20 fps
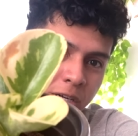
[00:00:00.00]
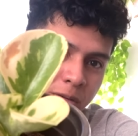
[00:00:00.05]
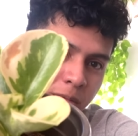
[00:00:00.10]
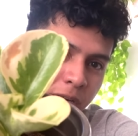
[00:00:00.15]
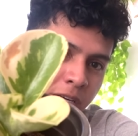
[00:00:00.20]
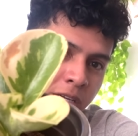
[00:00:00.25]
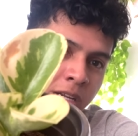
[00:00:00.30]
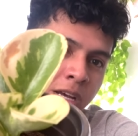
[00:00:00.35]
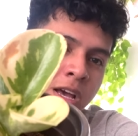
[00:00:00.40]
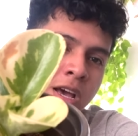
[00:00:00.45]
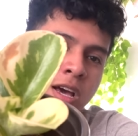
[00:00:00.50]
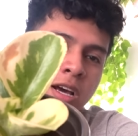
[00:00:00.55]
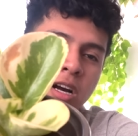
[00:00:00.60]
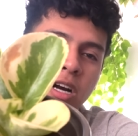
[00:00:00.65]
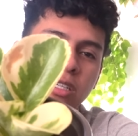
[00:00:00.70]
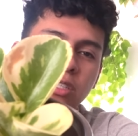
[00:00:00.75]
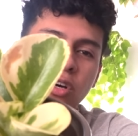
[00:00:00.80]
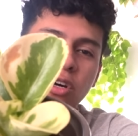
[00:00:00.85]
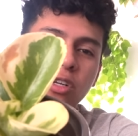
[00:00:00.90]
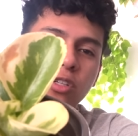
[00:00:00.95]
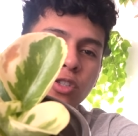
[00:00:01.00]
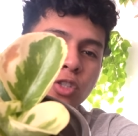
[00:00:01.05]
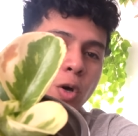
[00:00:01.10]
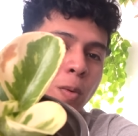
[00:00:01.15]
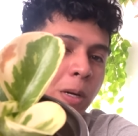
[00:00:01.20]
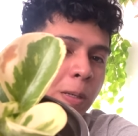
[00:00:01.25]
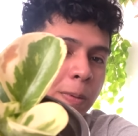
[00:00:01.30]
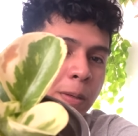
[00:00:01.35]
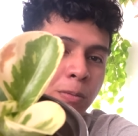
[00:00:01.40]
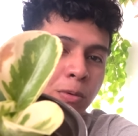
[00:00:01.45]
mine. Because I heard so
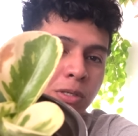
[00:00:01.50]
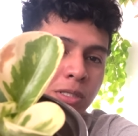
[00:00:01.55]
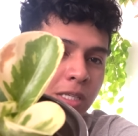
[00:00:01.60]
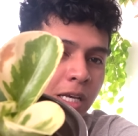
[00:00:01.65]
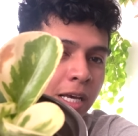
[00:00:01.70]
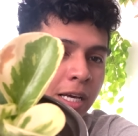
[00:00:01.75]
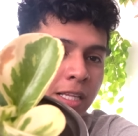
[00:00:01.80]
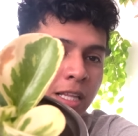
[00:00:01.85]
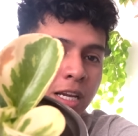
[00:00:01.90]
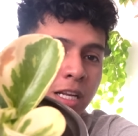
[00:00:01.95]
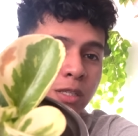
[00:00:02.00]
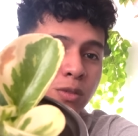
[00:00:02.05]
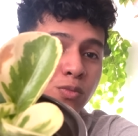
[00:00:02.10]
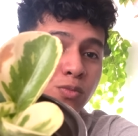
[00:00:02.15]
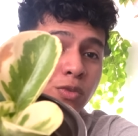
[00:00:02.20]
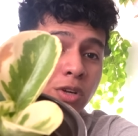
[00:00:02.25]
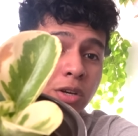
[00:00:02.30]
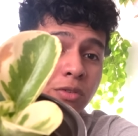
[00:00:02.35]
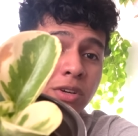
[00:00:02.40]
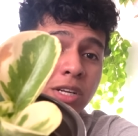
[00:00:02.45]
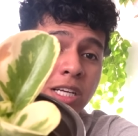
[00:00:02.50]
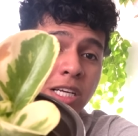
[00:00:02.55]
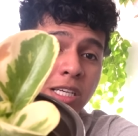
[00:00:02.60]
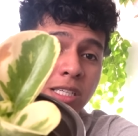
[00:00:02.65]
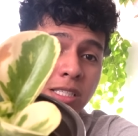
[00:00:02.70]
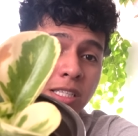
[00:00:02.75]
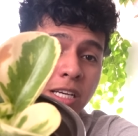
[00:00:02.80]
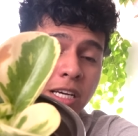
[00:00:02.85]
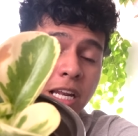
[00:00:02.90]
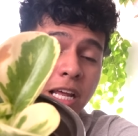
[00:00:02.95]
many people saying that it's really, really
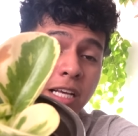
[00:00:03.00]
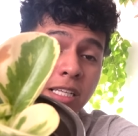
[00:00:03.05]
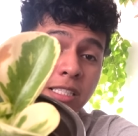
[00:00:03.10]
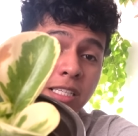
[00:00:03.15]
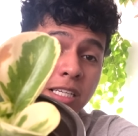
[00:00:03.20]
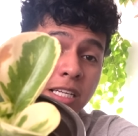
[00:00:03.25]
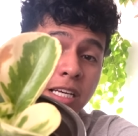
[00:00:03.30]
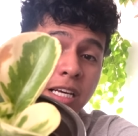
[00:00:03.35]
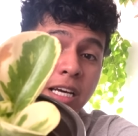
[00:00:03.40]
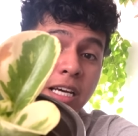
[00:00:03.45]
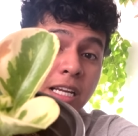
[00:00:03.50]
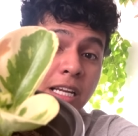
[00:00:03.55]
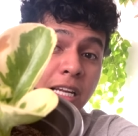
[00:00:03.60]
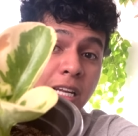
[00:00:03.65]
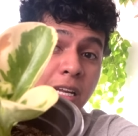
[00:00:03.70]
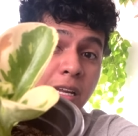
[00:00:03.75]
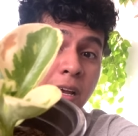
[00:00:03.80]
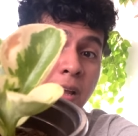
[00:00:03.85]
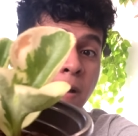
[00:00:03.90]
easy and I did it and